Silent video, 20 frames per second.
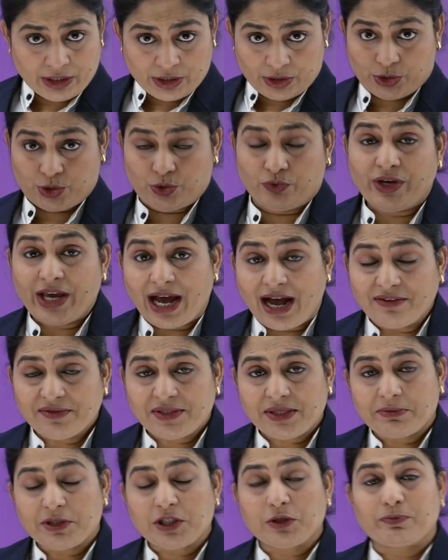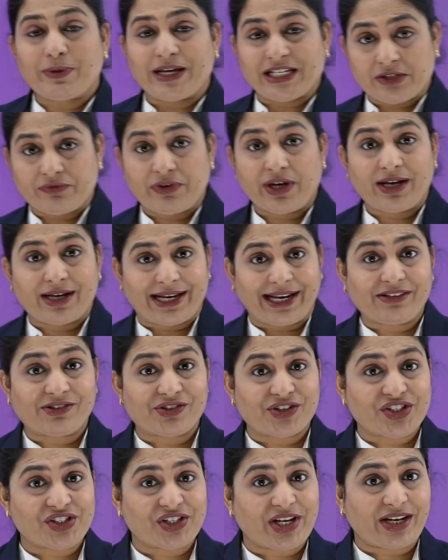Do we have some specific
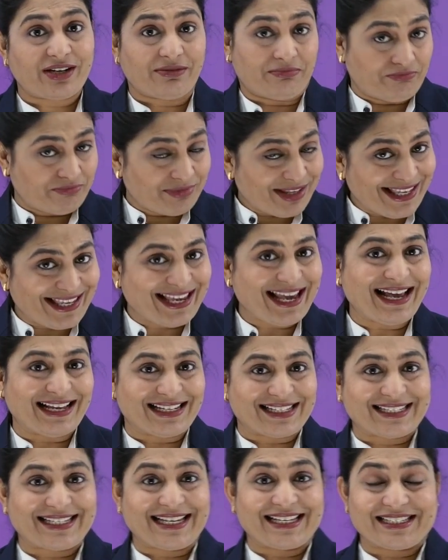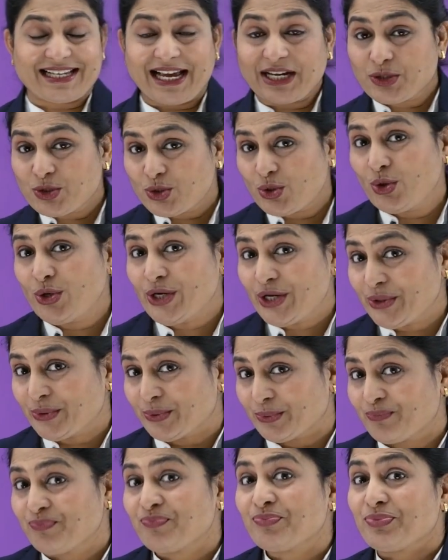characteristic? Yes, as I told
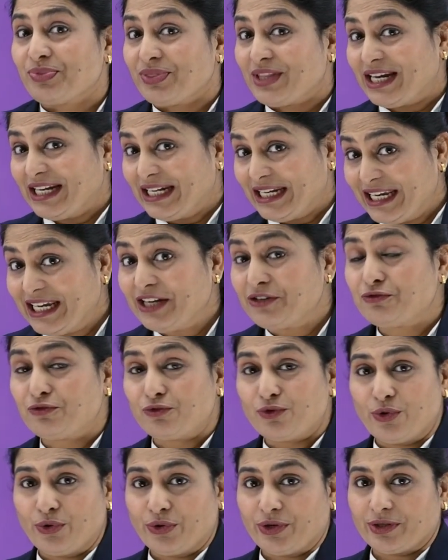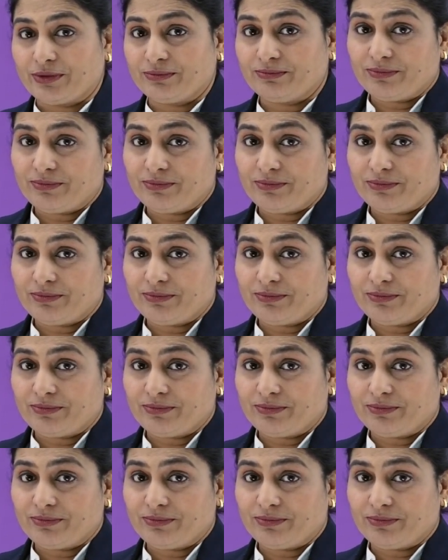you, they need food.